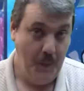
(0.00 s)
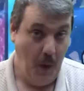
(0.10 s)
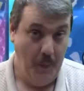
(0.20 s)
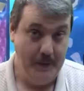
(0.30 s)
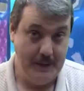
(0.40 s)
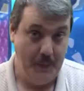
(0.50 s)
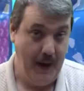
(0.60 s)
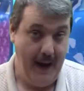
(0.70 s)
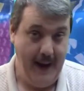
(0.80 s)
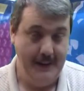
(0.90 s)
opens a
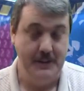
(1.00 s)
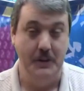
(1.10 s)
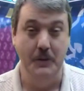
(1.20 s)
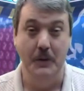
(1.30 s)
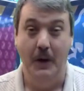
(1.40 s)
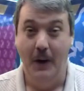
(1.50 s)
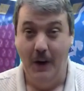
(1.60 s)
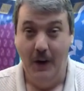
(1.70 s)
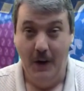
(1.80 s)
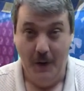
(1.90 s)
pass to
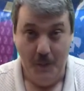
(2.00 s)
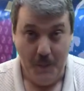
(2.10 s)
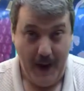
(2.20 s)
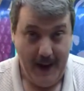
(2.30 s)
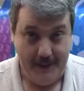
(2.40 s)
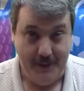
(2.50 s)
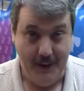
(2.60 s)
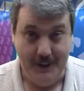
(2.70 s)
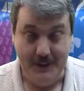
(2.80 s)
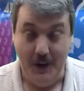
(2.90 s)
pass
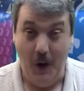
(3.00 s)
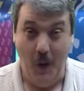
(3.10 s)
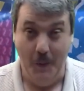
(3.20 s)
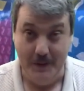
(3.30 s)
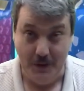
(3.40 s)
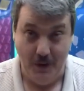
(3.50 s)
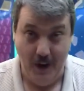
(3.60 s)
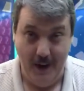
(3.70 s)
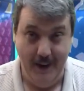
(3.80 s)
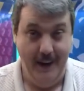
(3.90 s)
first opens a
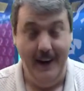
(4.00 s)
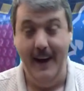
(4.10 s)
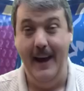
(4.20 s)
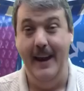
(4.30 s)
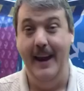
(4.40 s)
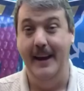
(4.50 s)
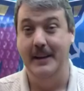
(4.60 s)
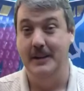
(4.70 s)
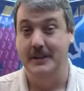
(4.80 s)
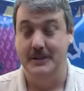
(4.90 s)
run, and they
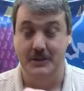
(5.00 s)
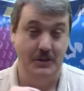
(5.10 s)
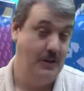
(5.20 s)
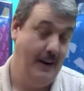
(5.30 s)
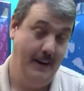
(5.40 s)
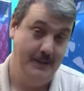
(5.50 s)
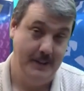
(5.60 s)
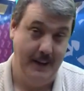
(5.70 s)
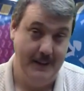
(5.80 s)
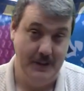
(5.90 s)
just
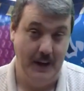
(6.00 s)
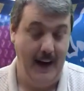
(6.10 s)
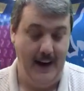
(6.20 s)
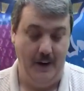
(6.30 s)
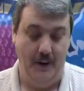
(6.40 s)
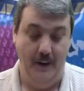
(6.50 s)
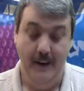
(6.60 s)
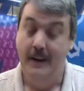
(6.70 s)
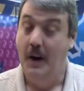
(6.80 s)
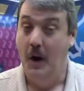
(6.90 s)
trounced on Chicago.
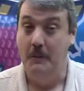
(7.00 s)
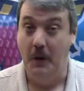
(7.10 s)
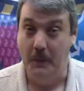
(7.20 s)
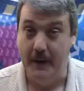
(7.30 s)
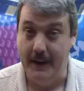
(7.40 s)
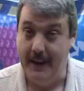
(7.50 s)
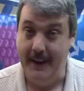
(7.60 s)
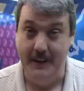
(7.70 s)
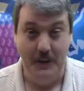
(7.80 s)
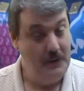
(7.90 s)
I'm hoping
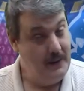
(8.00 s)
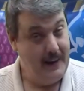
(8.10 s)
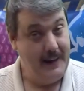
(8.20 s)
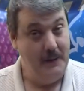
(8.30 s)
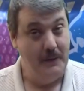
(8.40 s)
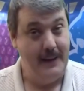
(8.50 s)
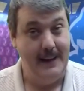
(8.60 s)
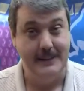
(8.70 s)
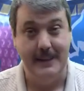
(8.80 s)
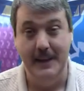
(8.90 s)
they keep with
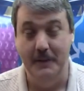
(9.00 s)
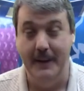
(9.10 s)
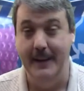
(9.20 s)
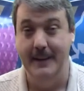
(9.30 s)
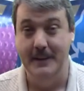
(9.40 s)
that scheme again